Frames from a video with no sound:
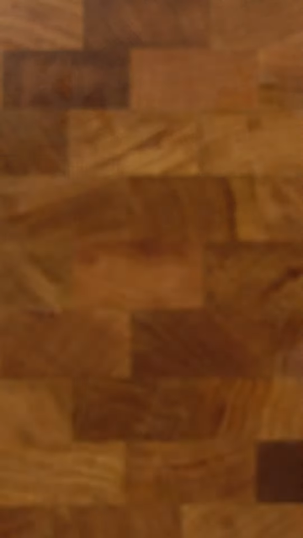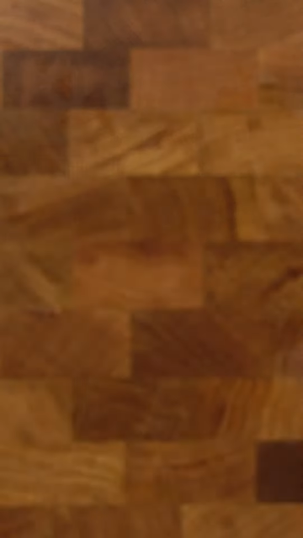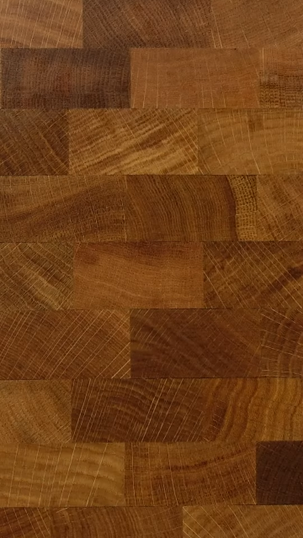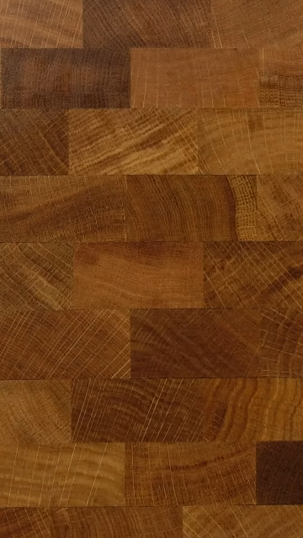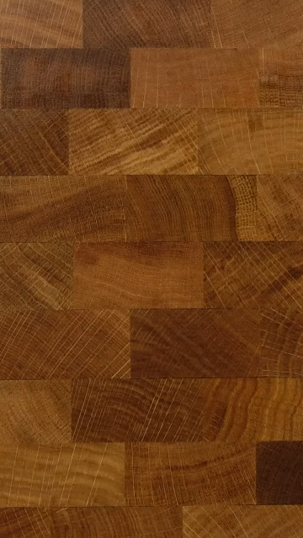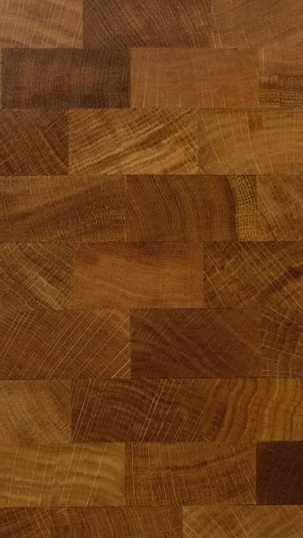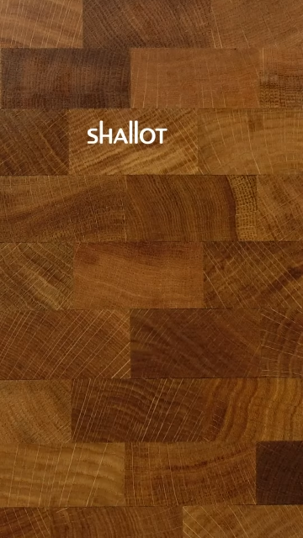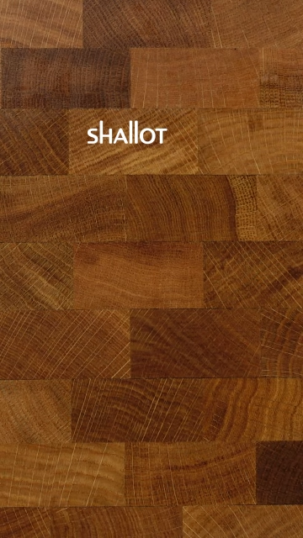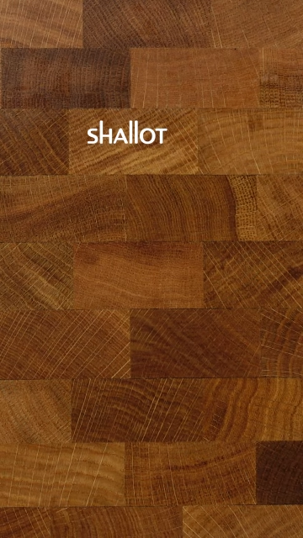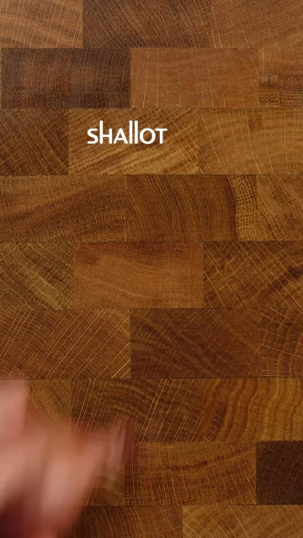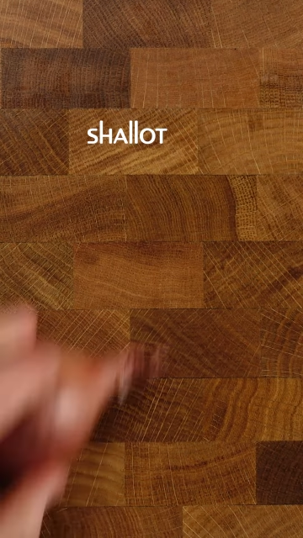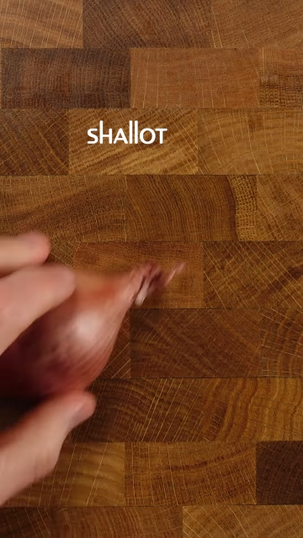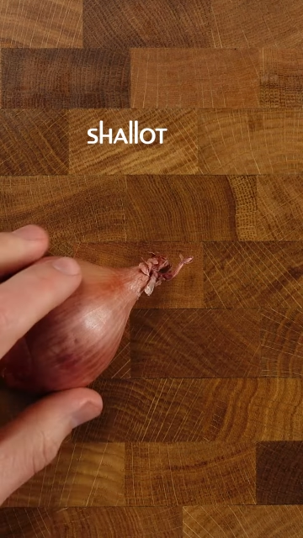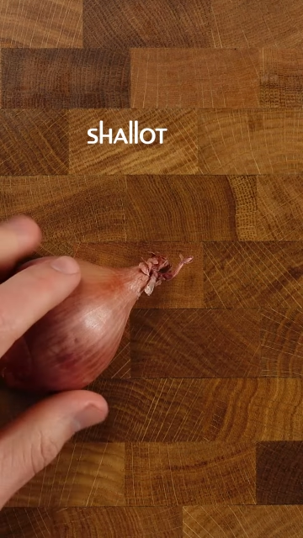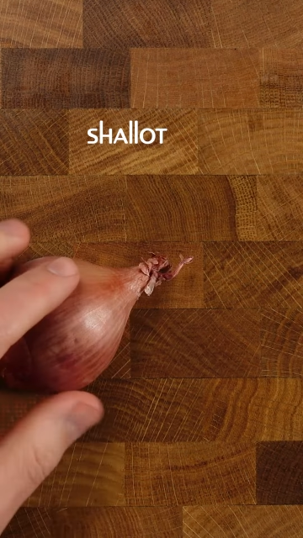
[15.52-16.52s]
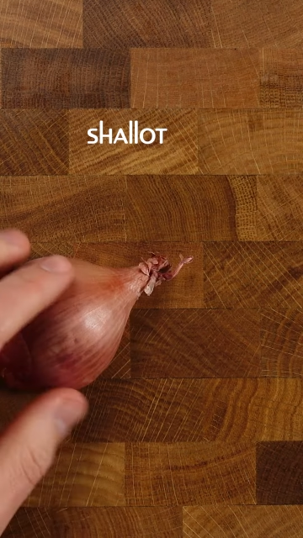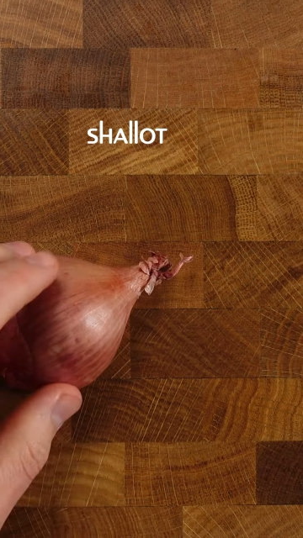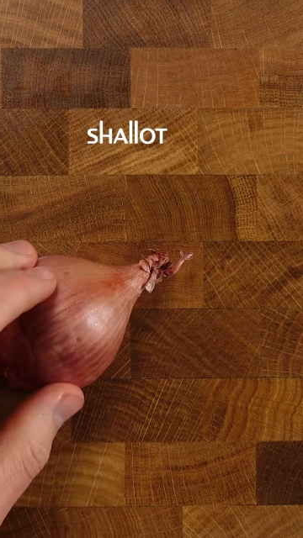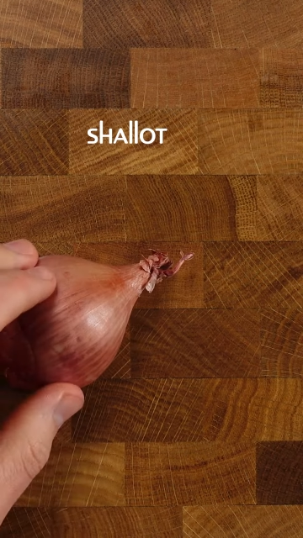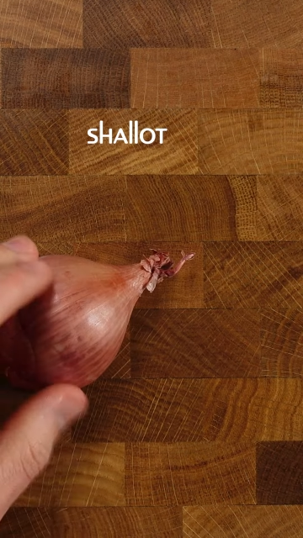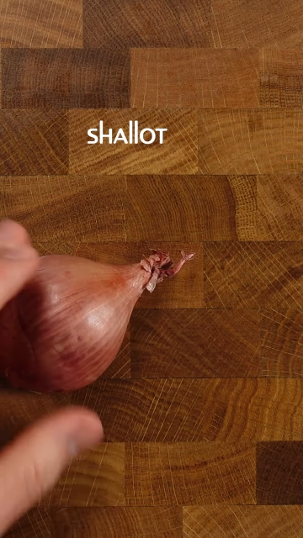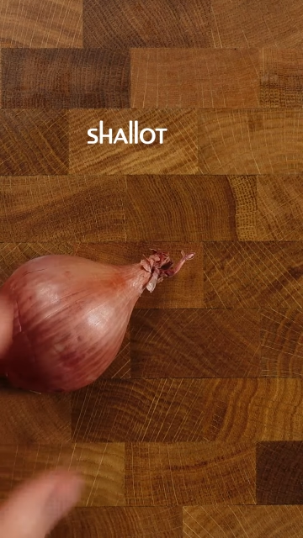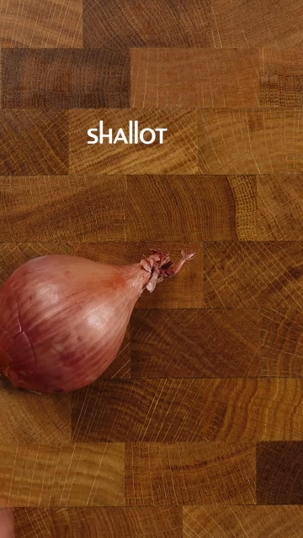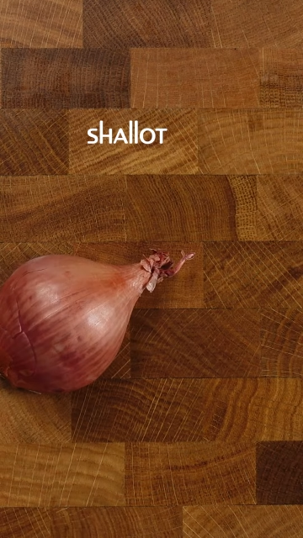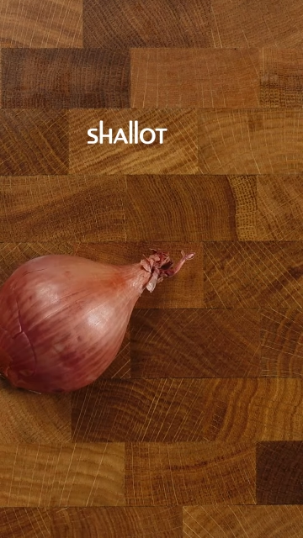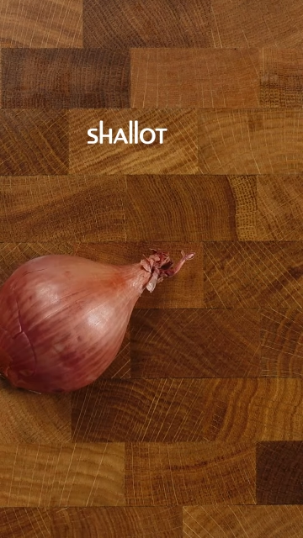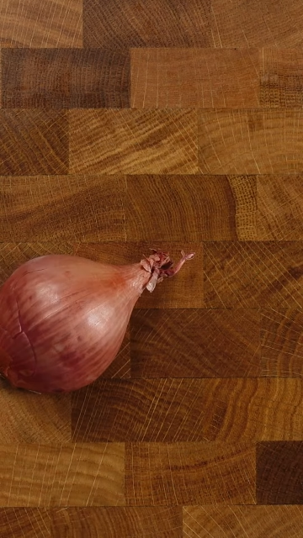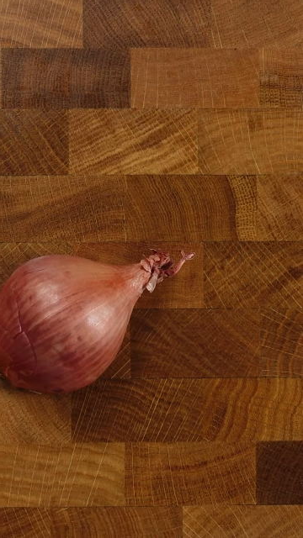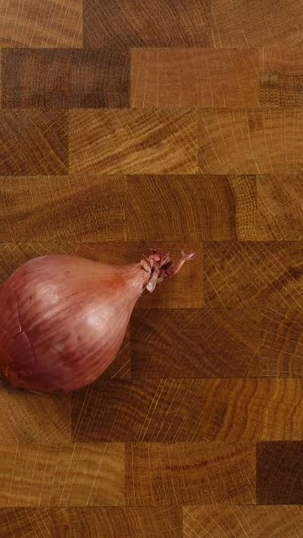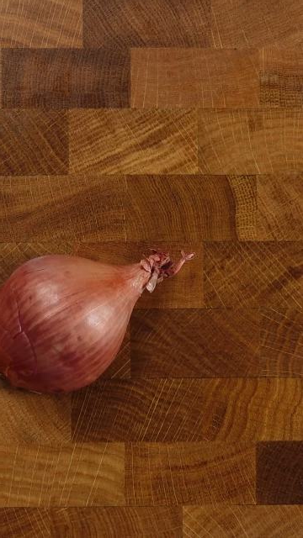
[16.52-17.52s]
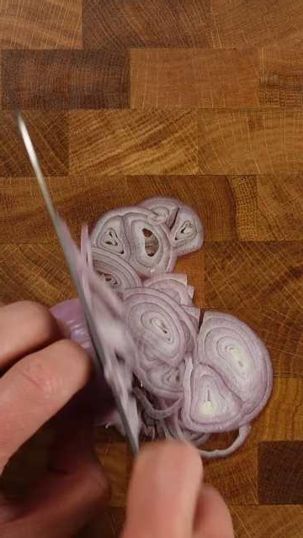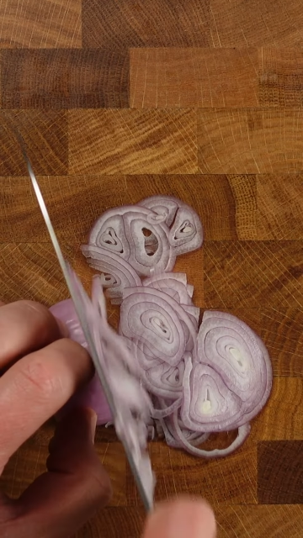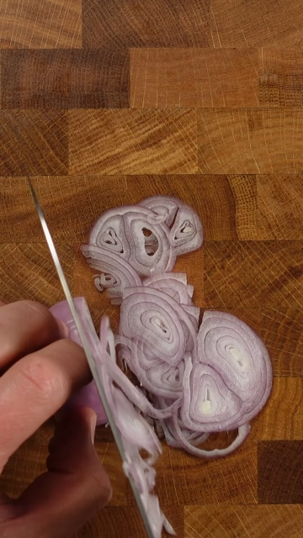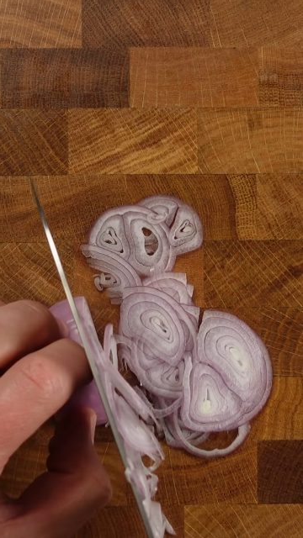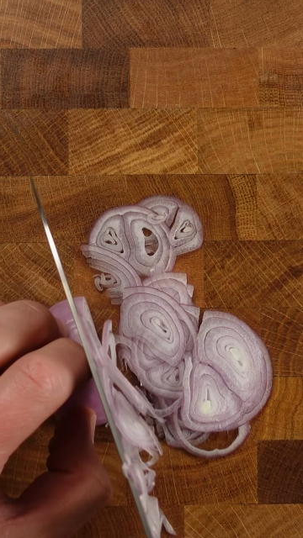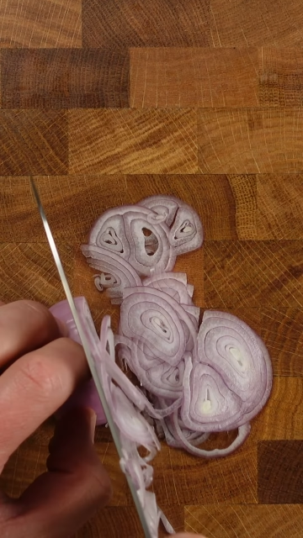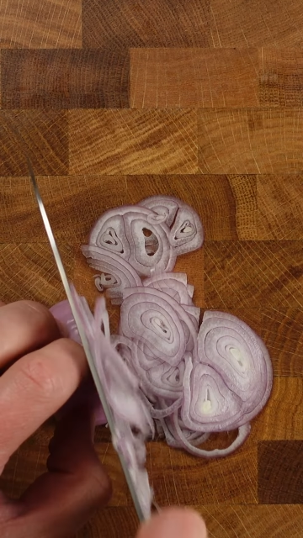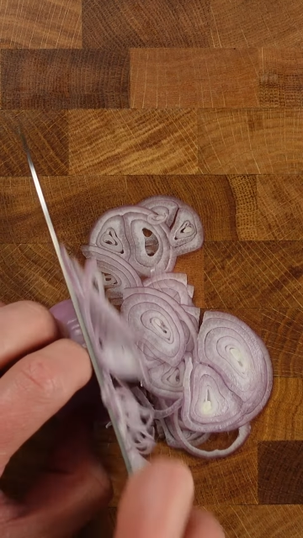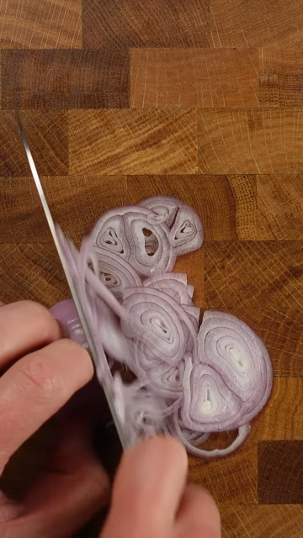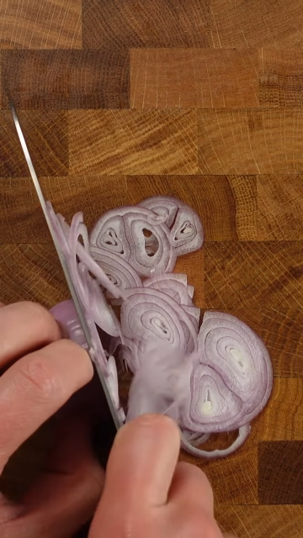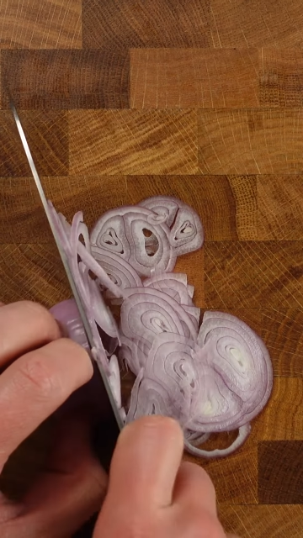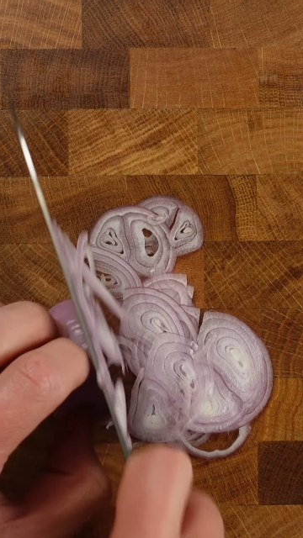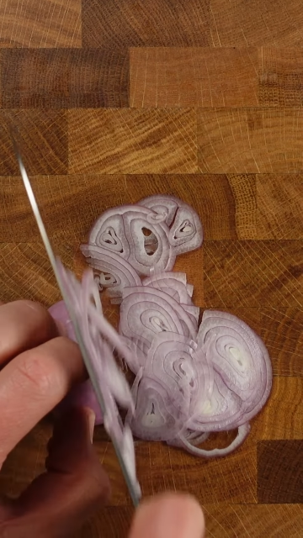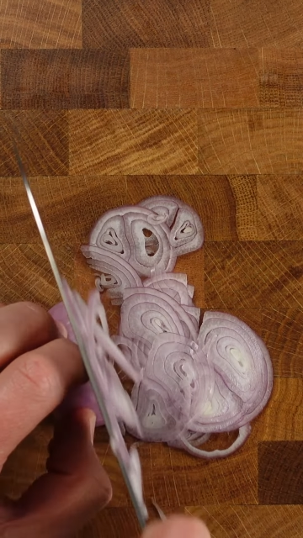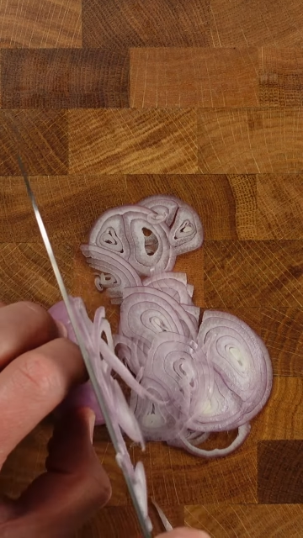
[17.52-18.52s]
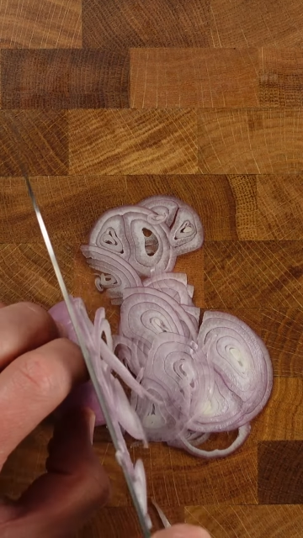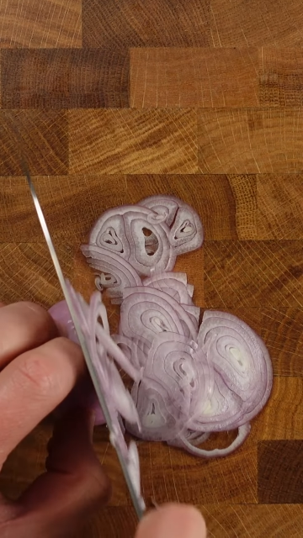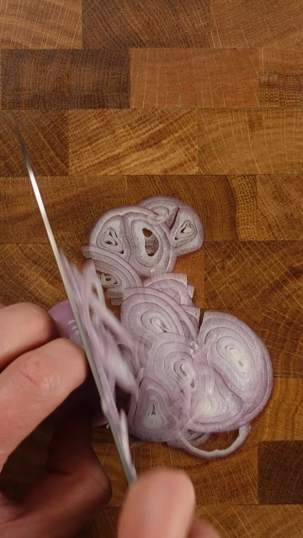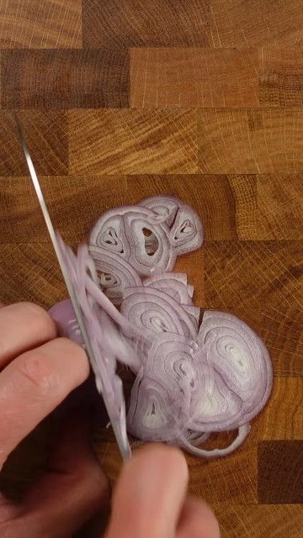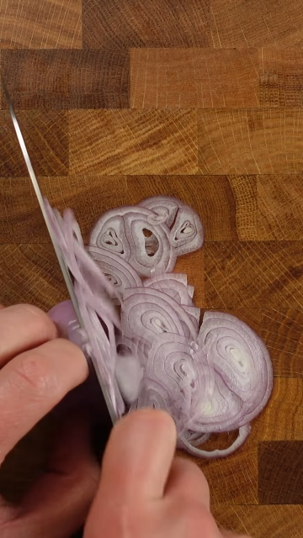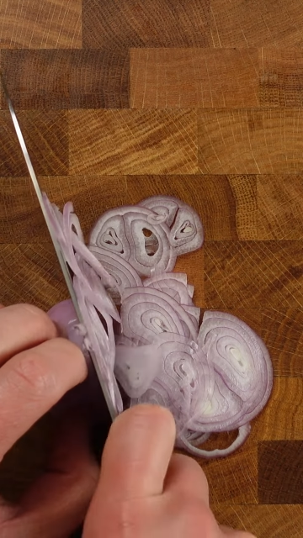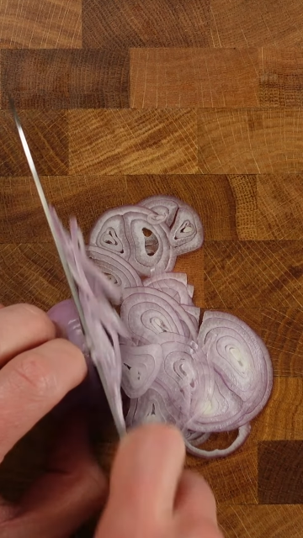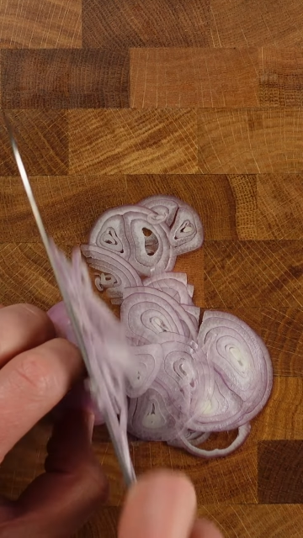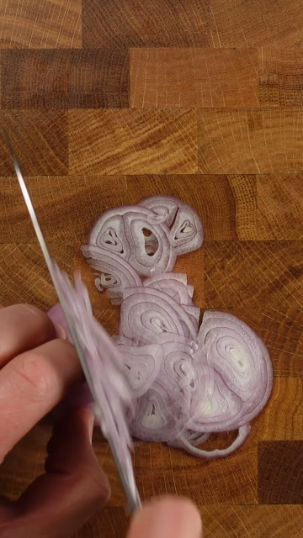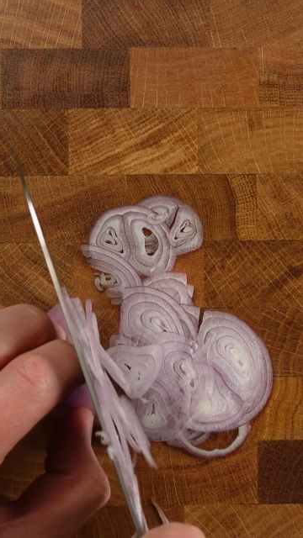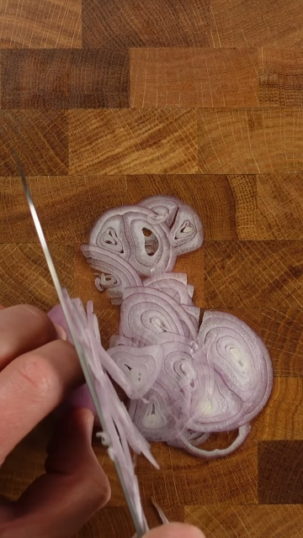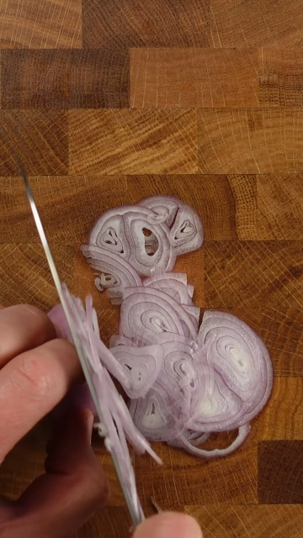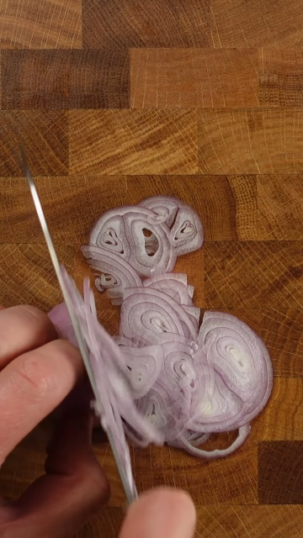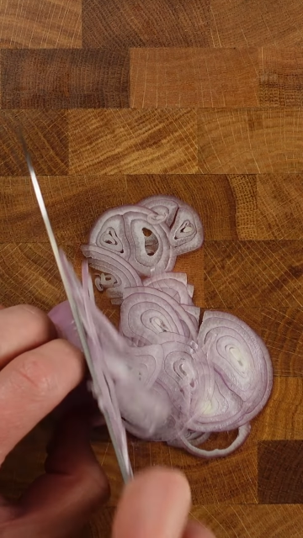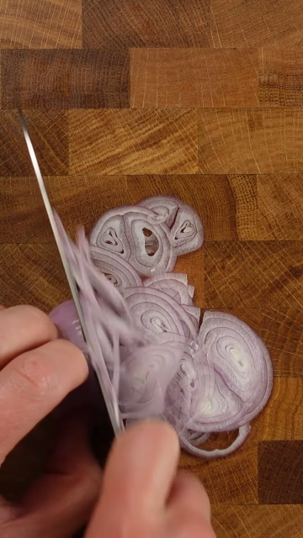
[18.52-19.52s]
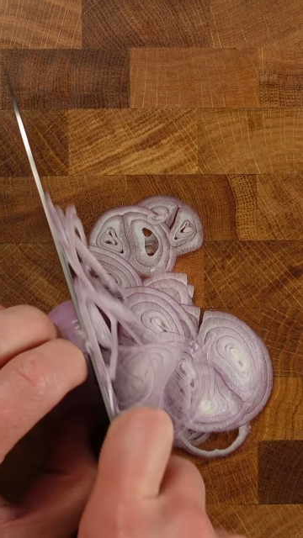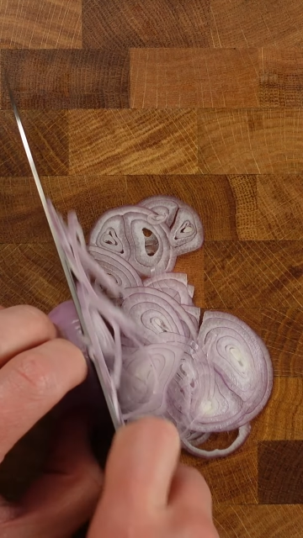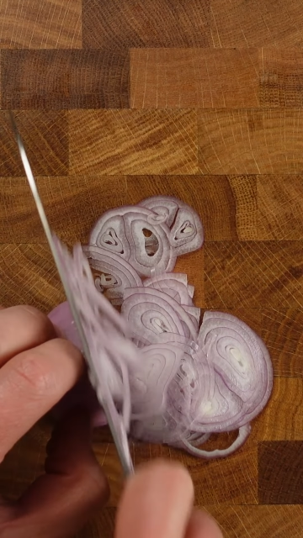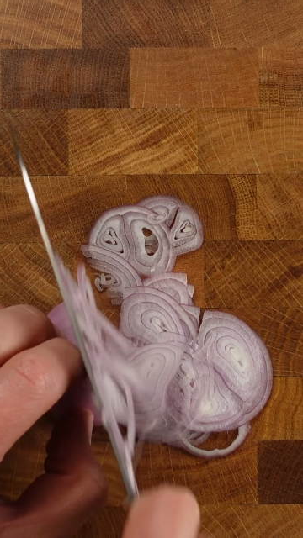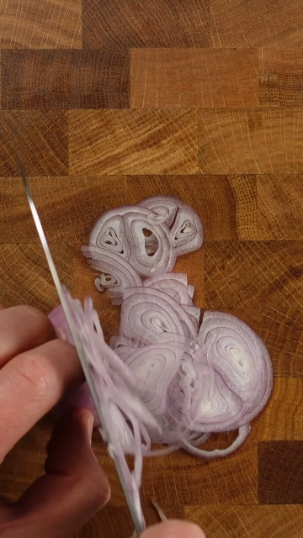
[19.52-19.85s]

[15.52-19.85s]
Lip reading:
Nobody's mouth can be seen.